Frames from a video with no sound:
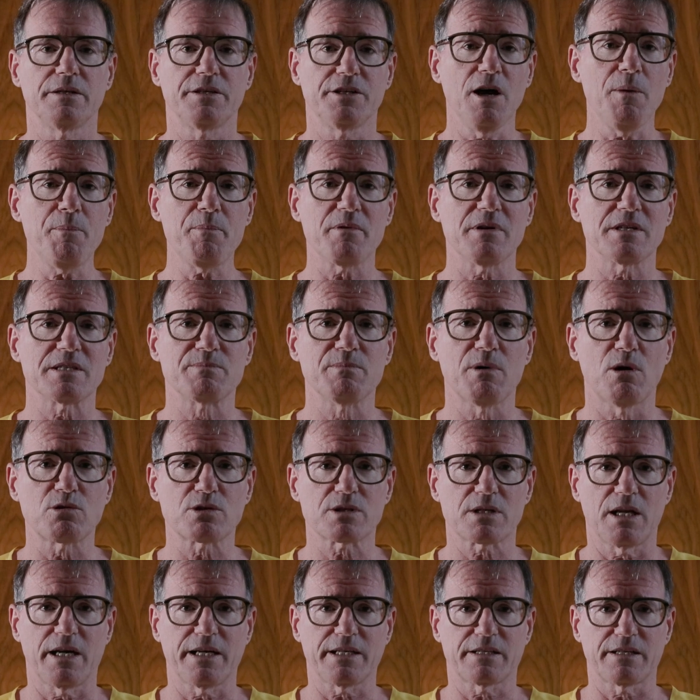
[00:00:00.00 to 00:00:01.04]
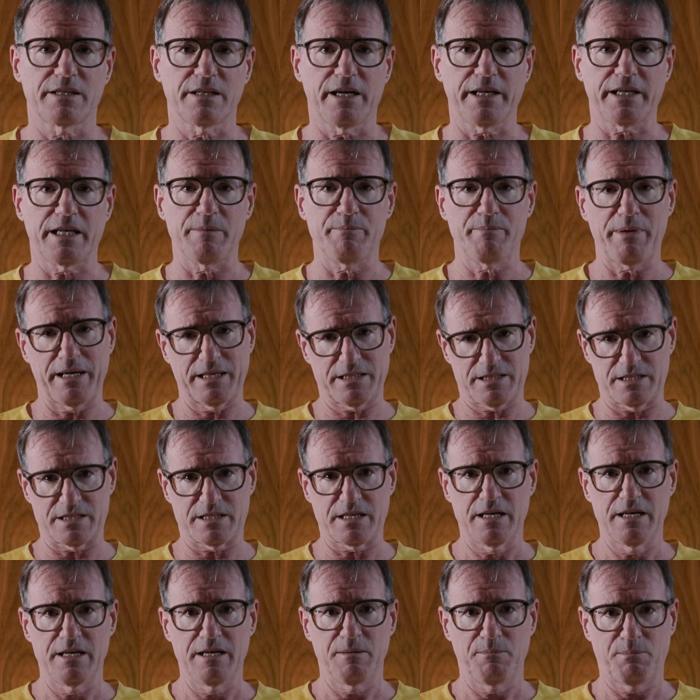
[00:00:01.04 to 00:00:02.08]
The upper is most like the Nike
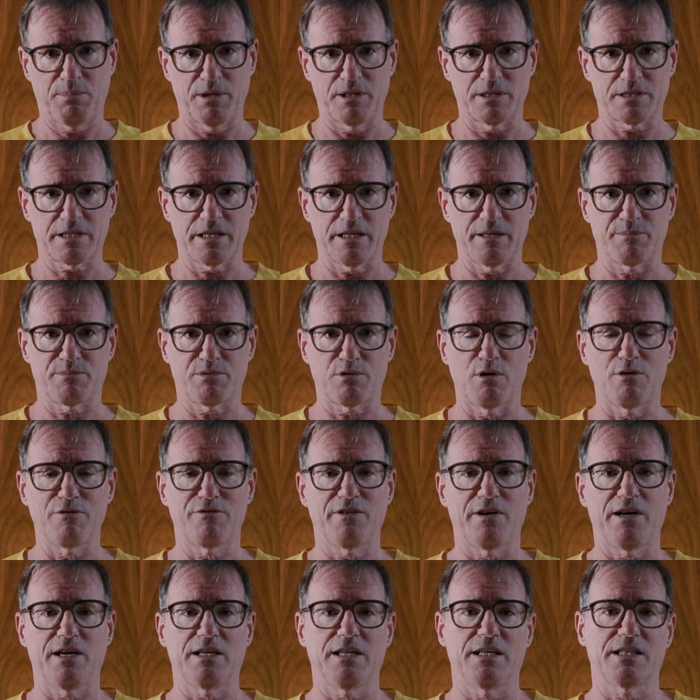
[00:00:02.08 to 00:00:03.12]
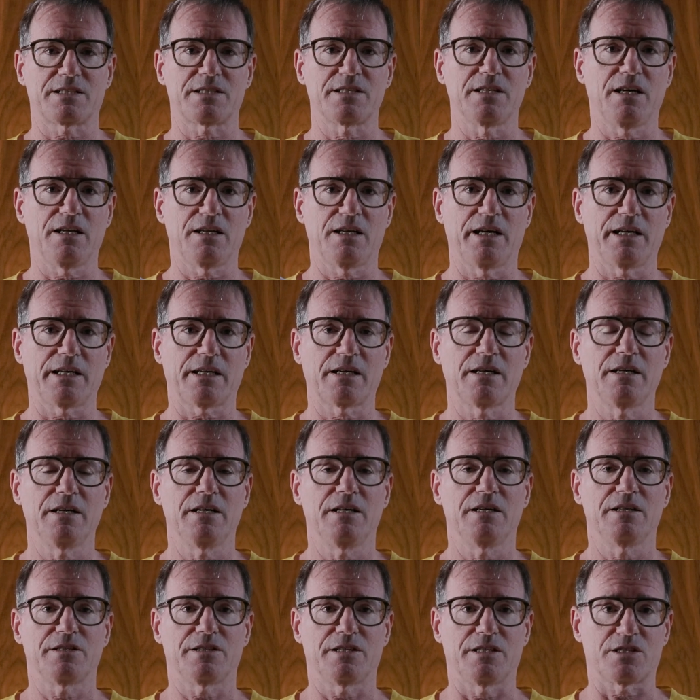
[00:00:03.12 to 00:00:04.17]
Pegasus Plus in profile. It's not like
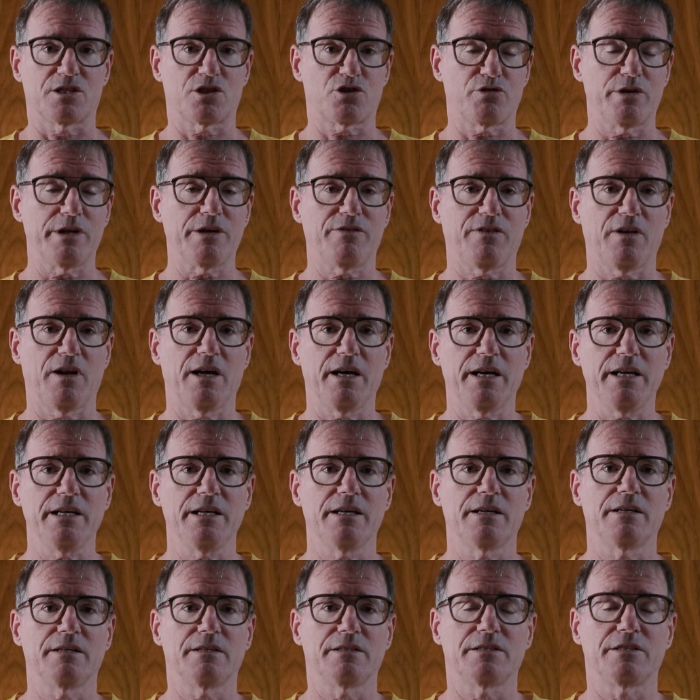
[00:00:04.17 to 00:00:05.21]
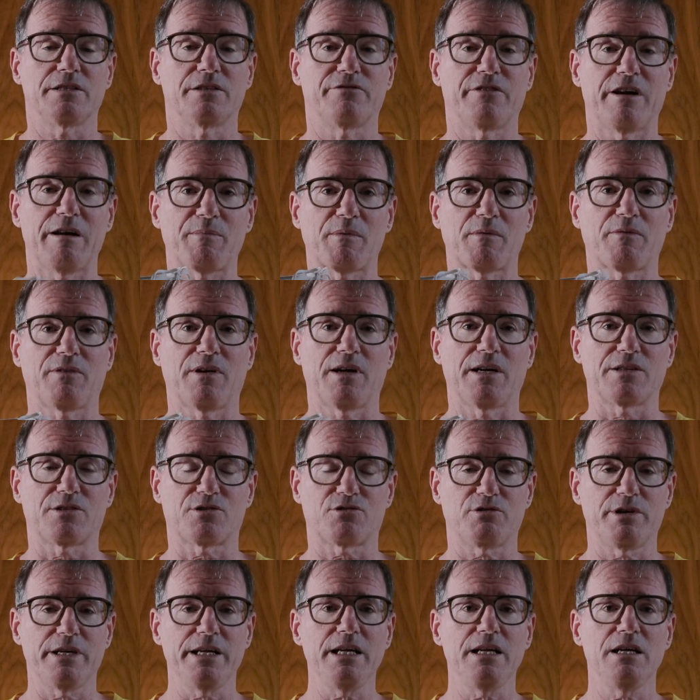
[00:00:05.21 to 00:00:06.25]
the Streak Fly, the Vaporfly
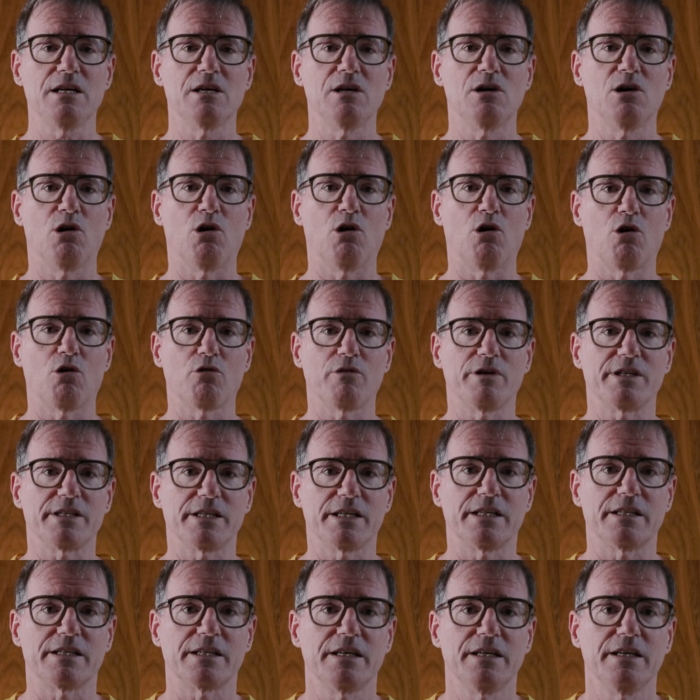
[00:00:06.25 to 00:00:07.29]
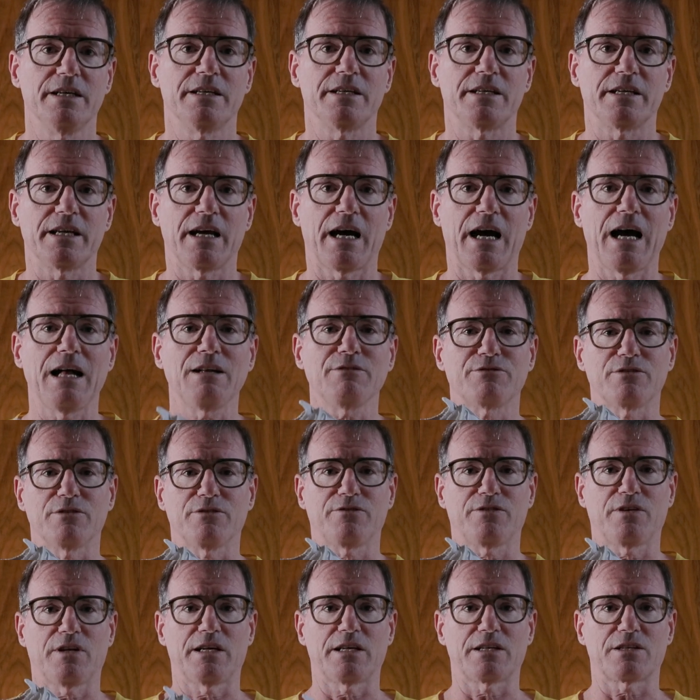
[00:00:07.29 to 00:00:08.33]
3, or indeed the Alpha
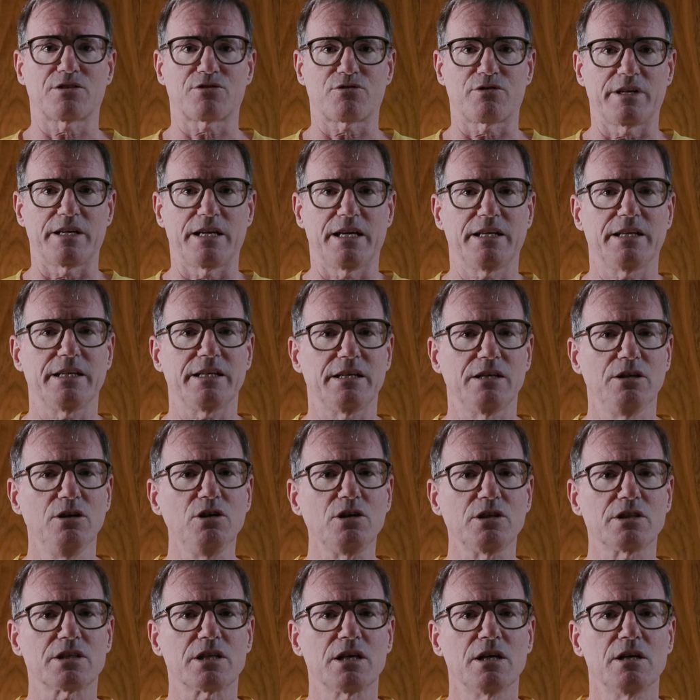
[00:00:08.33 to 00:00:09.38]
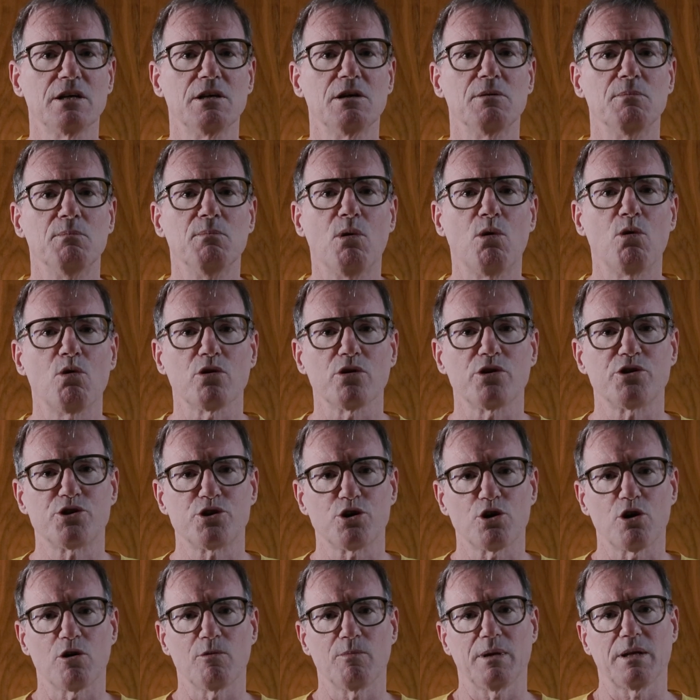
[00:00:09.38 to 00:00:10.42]
Fly 3, and it looks more
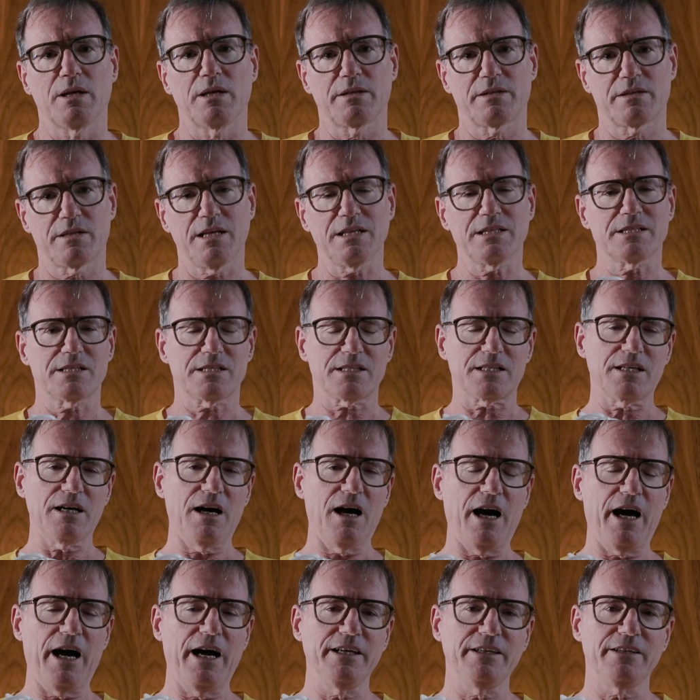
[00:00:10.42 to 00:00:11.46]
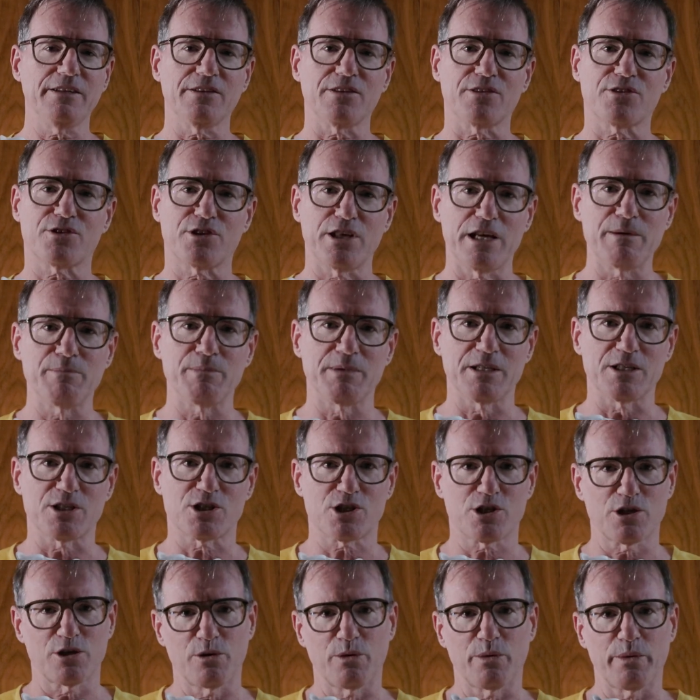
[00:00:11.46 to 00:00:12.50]
durable. That's kind of the theme of this
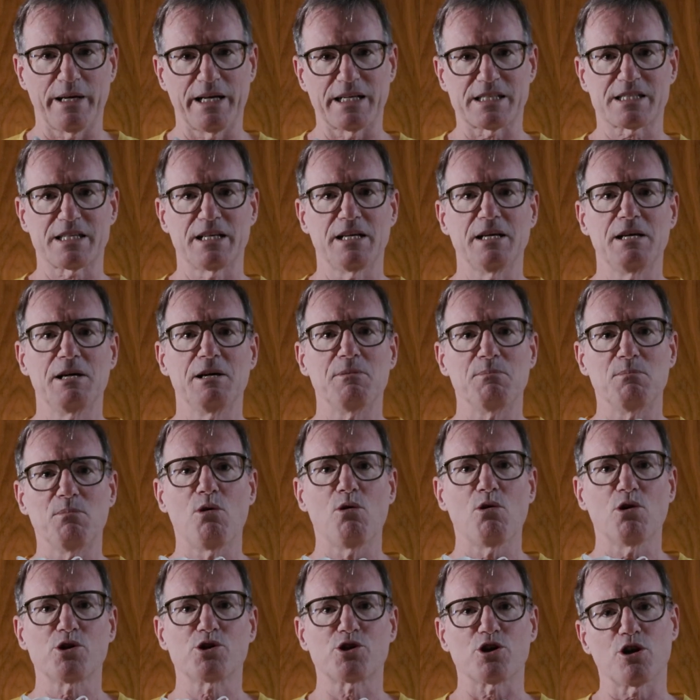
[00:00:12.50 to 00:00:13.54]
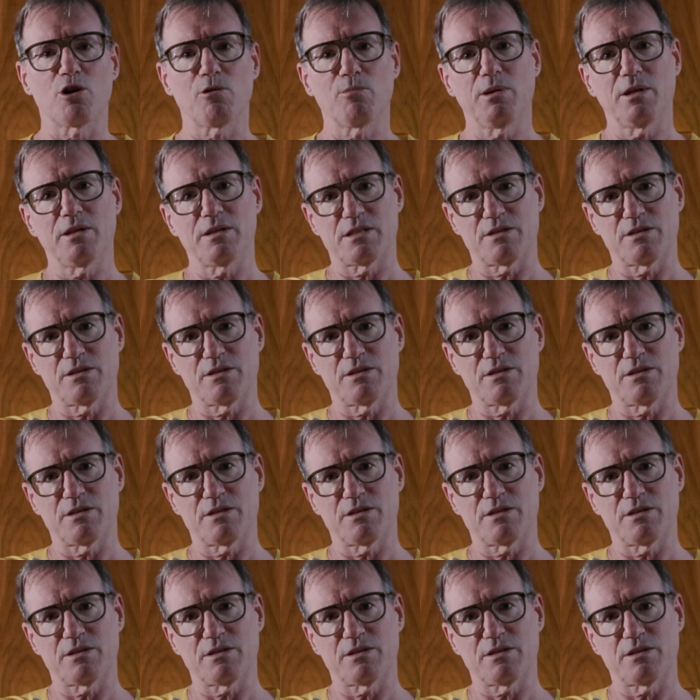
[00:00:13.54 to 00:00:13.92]
shoe. It's more durable.